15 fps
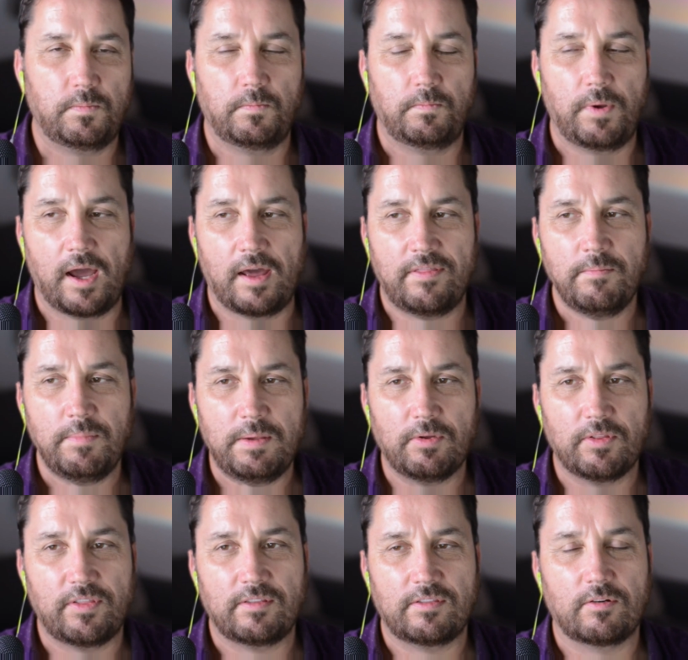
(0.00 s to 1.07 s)
I think
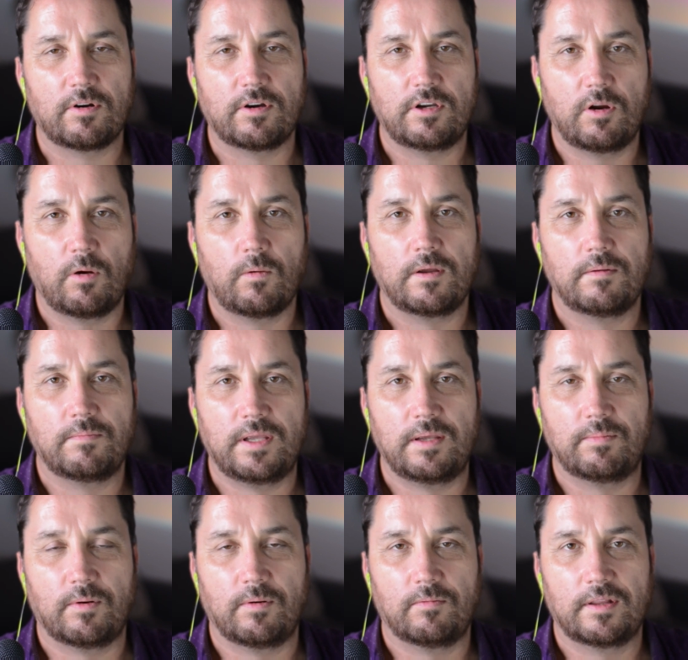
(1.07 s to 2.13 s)
people think they're annoying
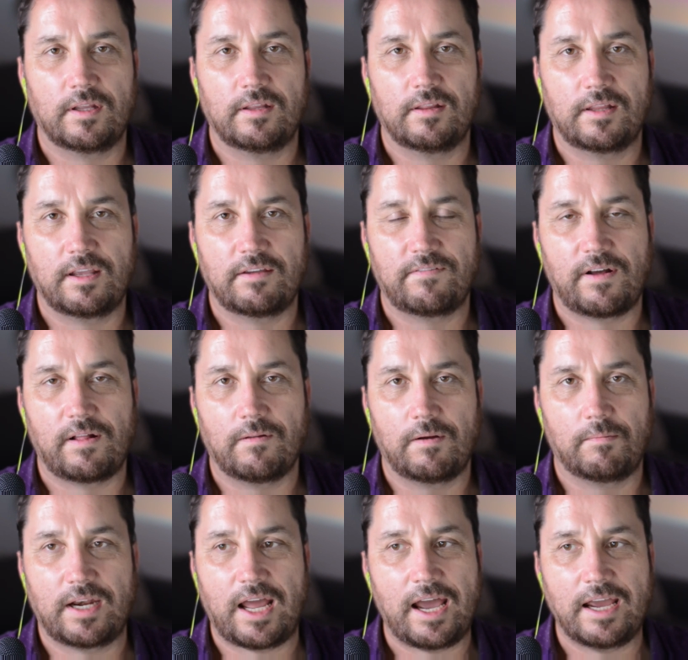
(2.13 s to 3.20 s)
people when they follow up.
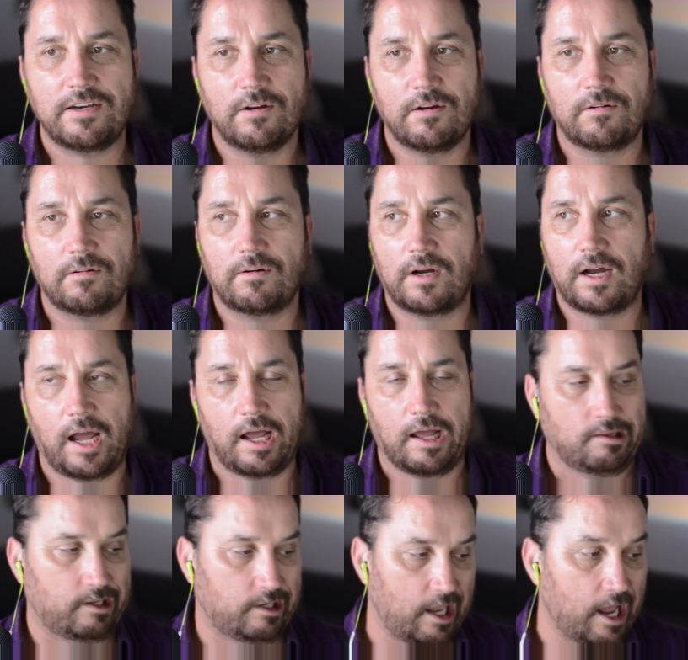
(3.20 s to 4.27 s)
But I know,
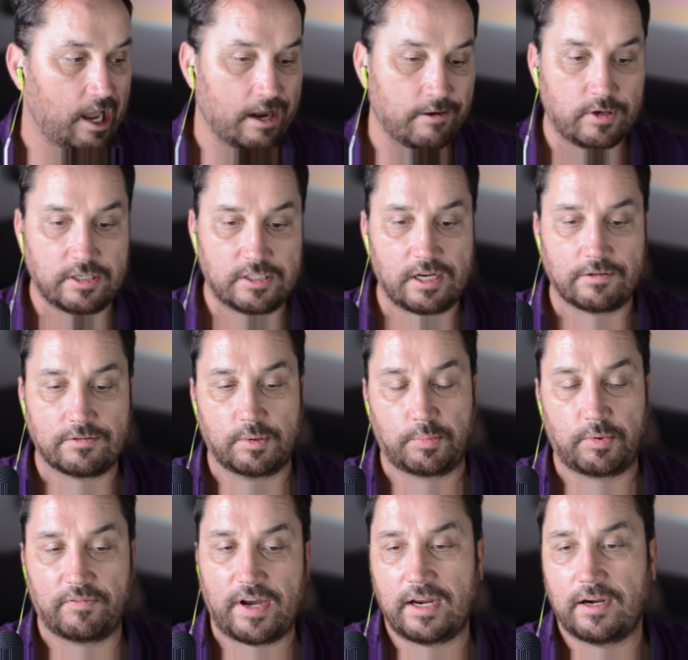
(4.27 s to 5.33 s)
like, I reached out to a
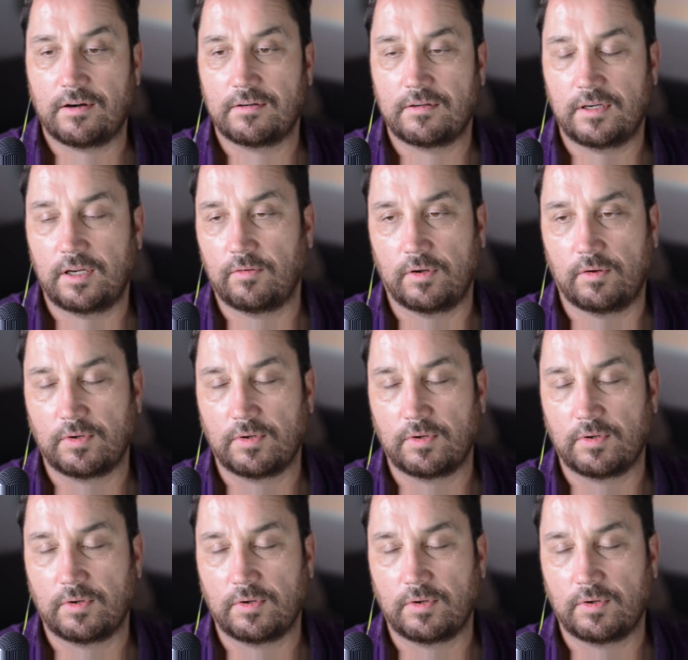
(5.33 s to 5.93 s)
provider, and it wasn't